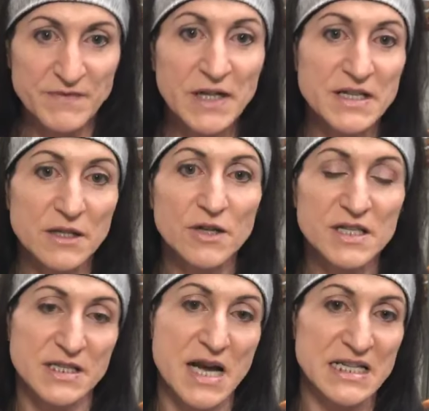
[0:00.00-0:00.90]
a lot of
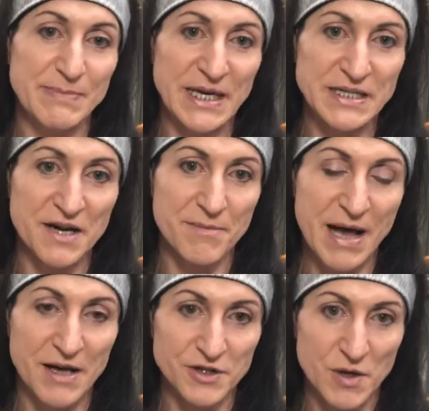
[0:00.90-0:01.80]
studies being done
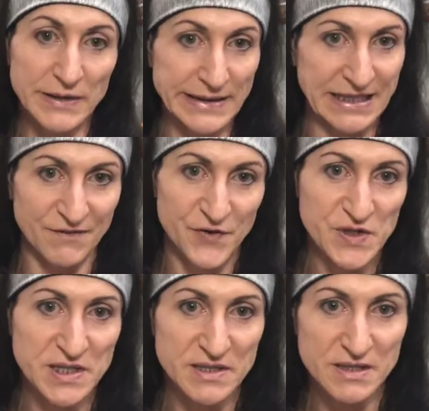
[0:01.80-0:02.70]
about elite
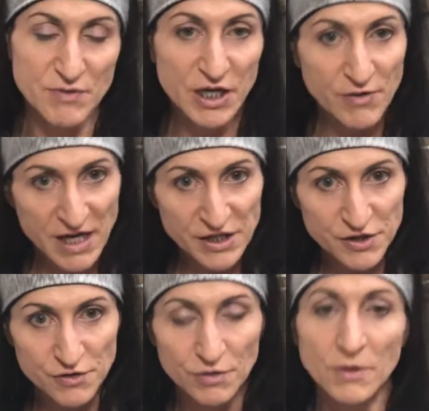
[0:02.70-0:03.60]
versus
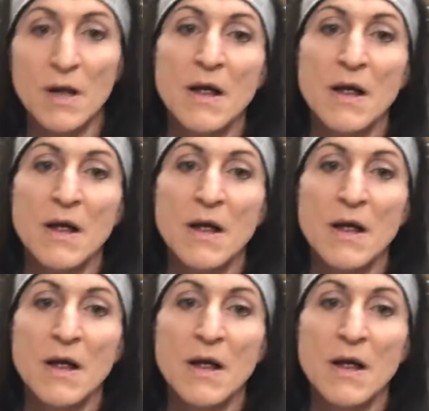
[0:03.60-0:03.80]
recreational,